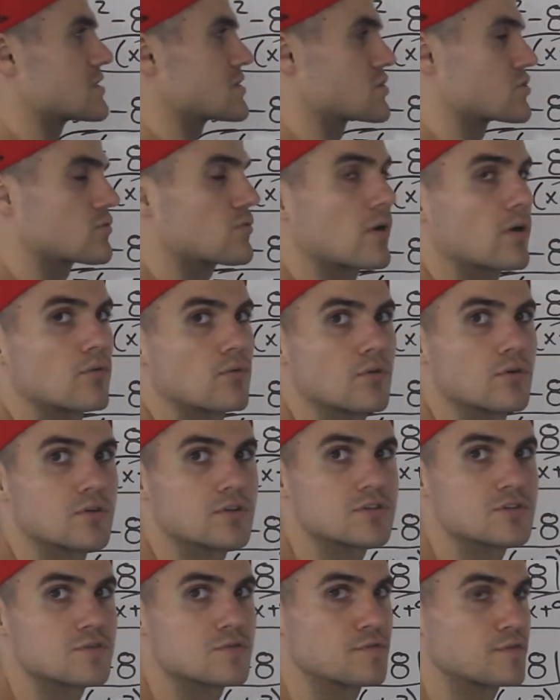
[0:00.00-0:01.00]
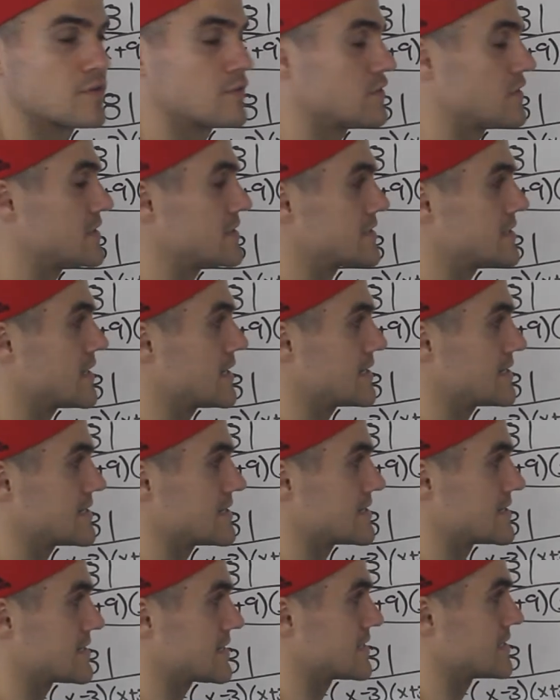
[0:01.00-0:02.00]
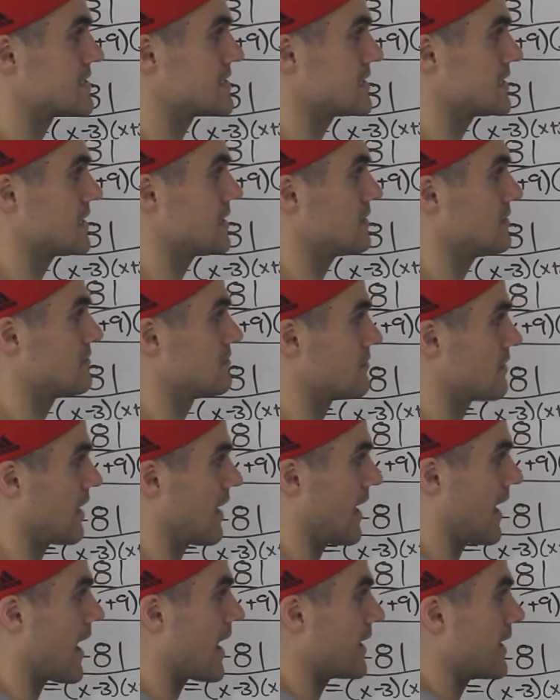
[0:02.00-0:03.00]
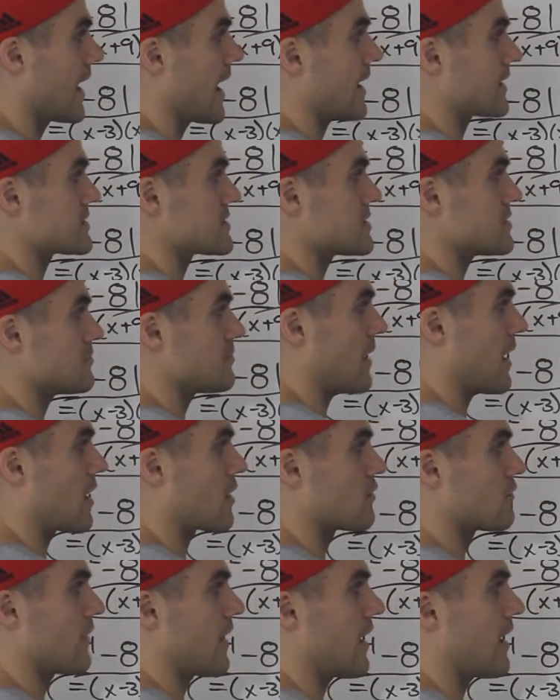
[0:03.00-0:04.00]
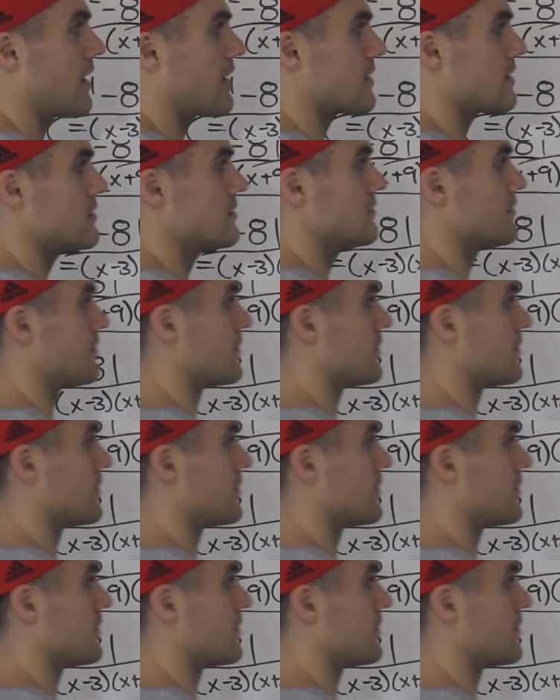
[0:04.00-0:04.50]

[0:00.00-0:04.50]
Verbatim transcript: the square root of 256 is 16 and x to the power of 8,